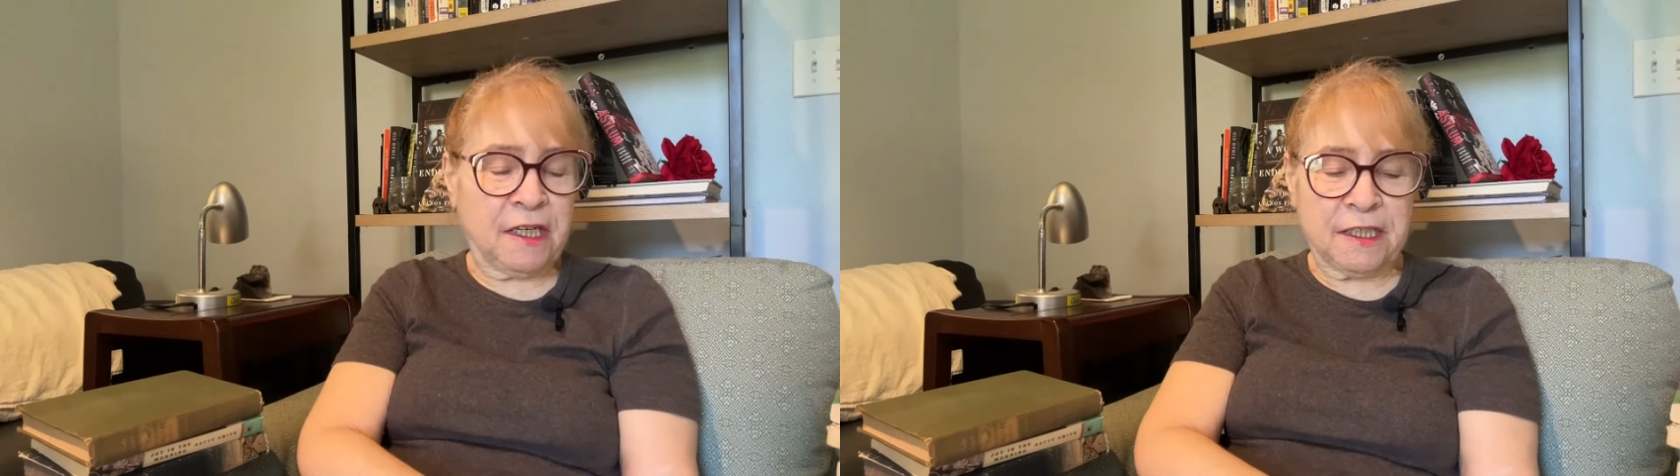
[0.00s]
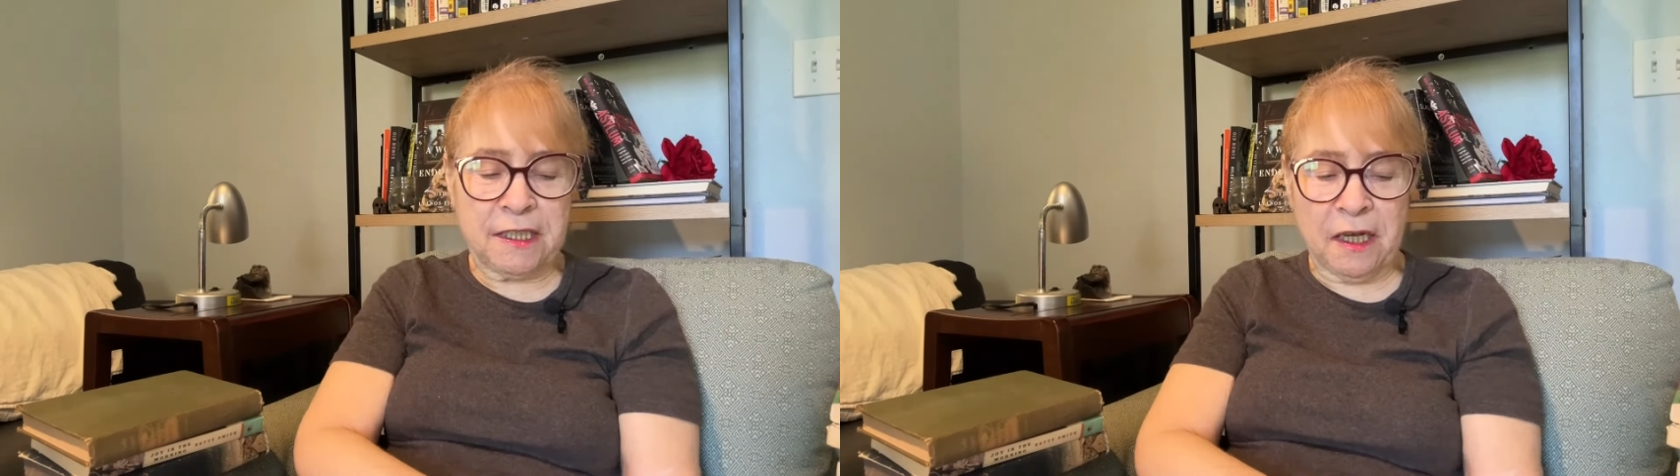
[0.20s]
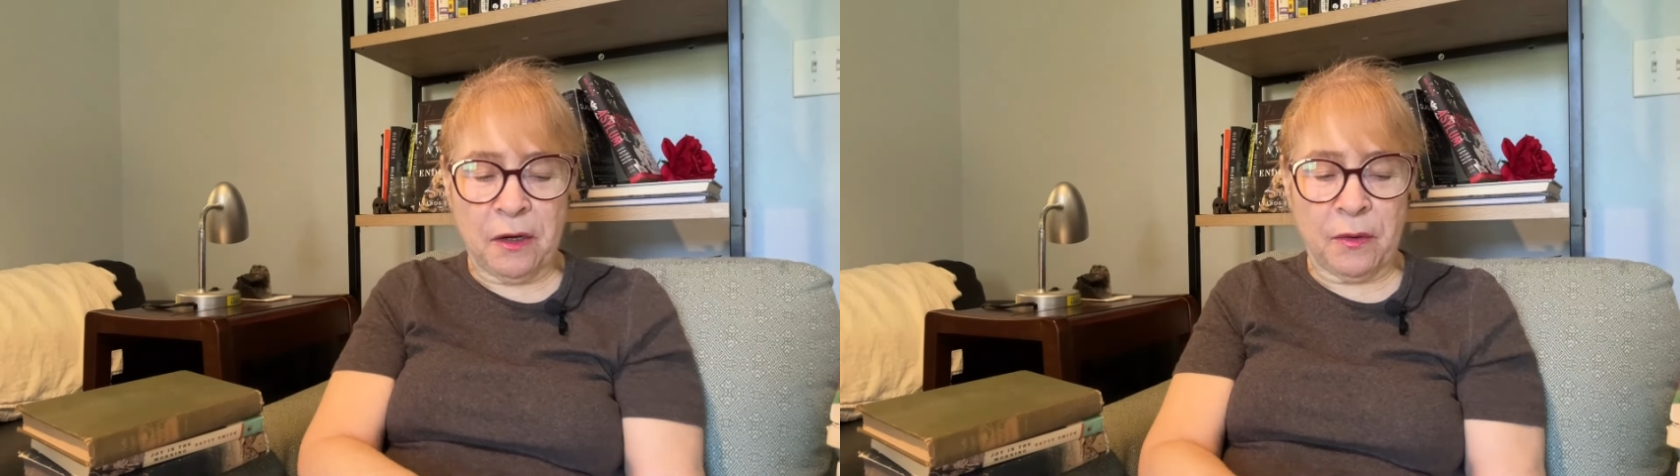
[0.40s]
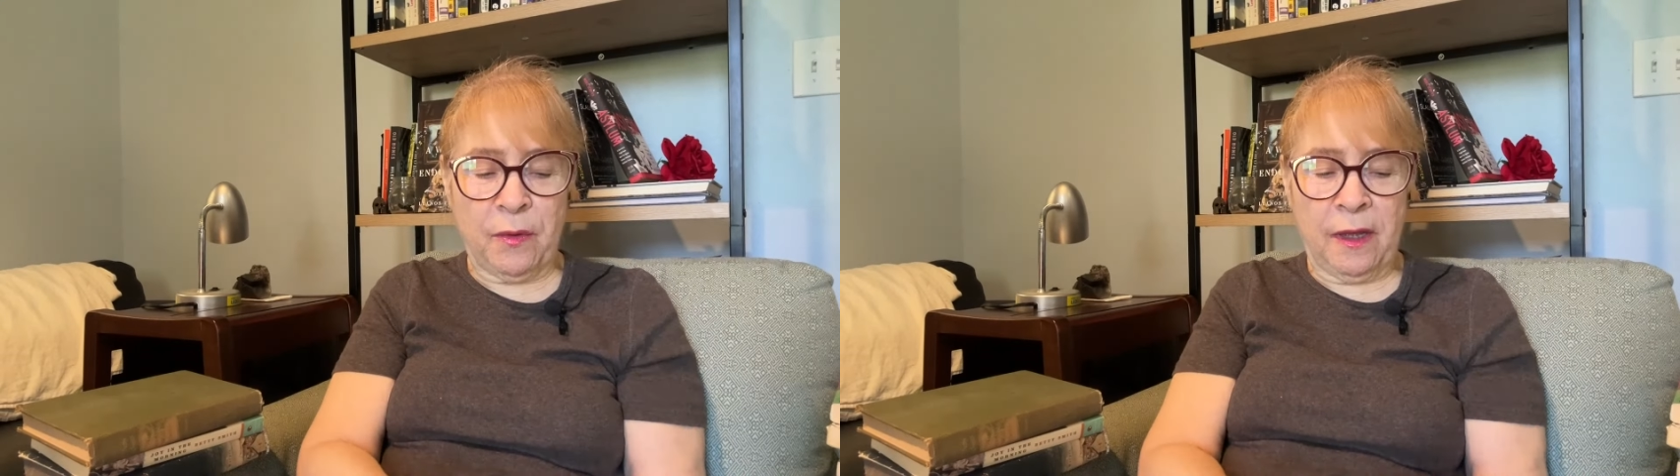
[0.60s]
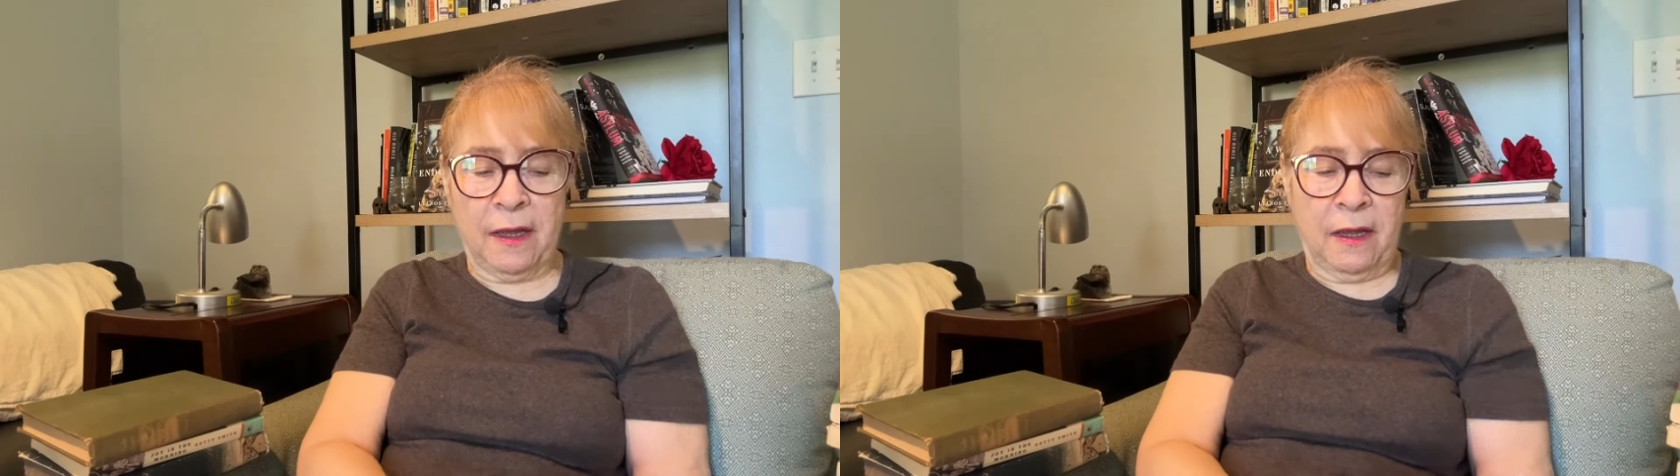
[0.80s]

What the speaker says: So,